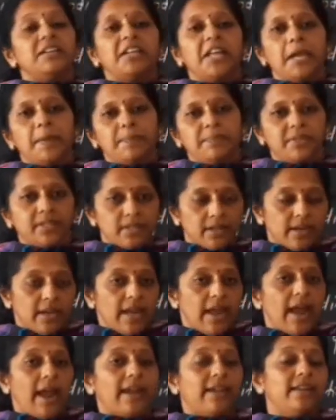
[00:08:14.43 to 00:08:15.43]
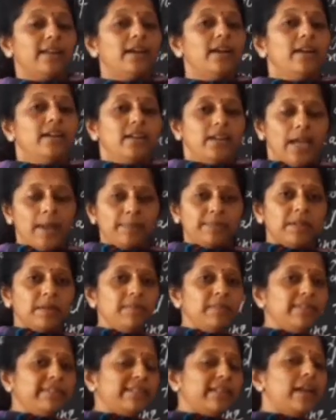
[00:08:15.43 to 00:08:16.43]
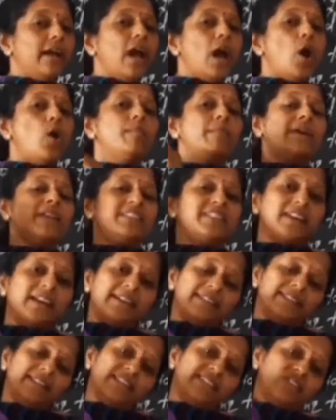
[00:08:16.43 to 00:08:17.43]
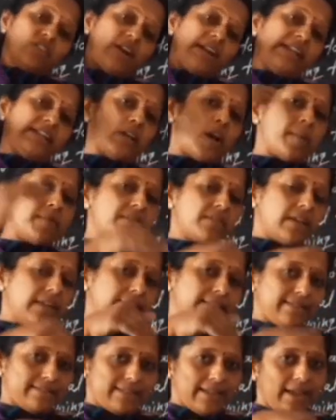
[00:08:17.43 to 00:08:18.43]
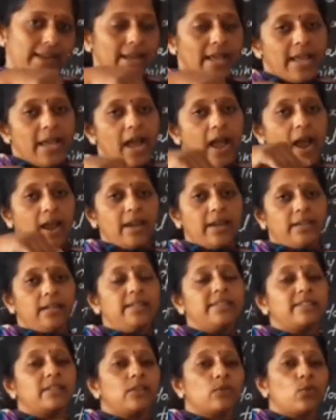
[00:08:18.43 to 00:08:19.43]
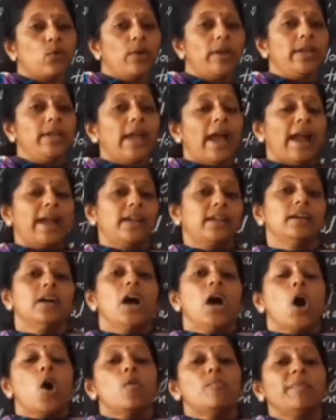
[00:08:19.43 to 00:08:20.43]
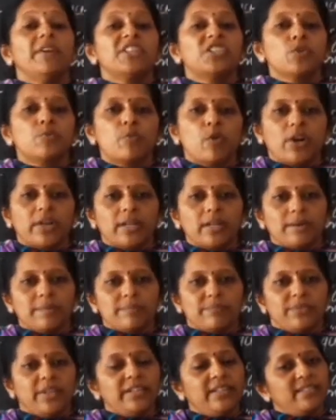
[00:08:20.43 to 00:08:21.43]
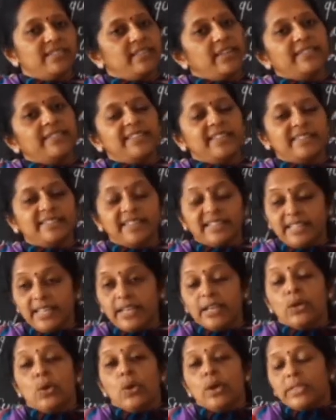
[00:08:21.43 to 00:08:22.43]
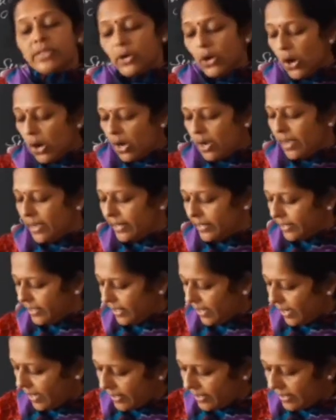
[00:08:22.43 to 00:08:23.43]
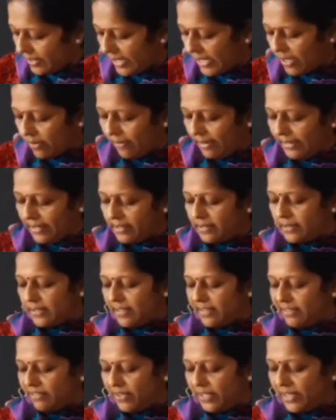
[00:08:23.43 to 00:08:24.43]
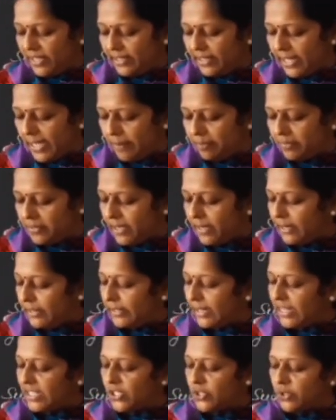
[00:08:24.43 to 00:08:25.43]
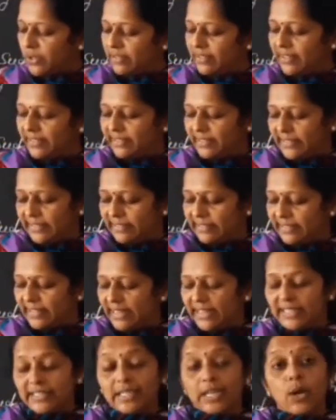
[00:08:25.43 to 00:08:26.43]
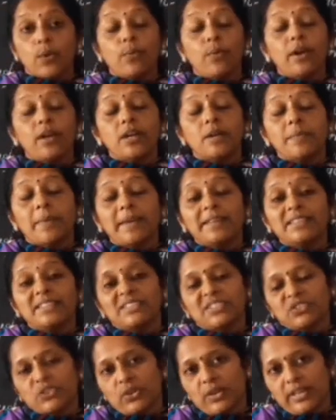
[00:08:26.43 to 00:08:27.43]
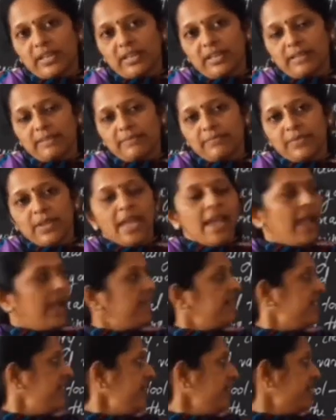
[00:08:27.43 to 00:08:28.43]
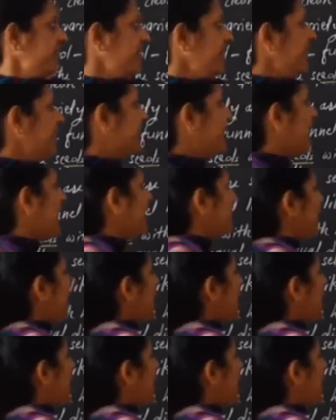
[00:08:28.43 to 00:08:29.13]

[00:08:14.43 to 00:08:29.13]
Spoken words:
depth. At a depth means how much at the soil, top soil is there, it is going at how much bottom, it is necessary. So here equal distance with the depth, it ensures the seeds get covered by the soil, and these seeds are